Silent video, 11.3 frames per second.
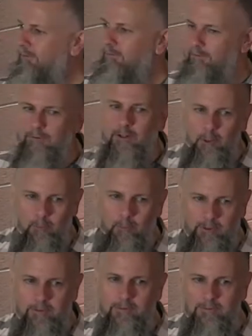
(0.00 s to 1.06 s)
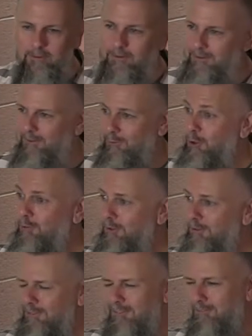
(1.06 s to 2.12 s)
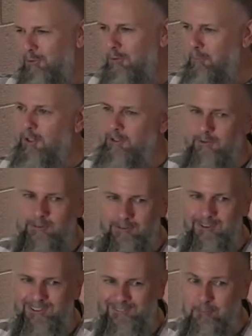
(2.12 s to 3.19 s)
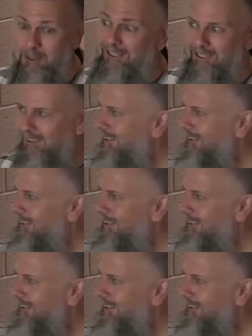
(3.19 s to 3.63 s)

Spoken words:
the ceremony, the service should preach plenty.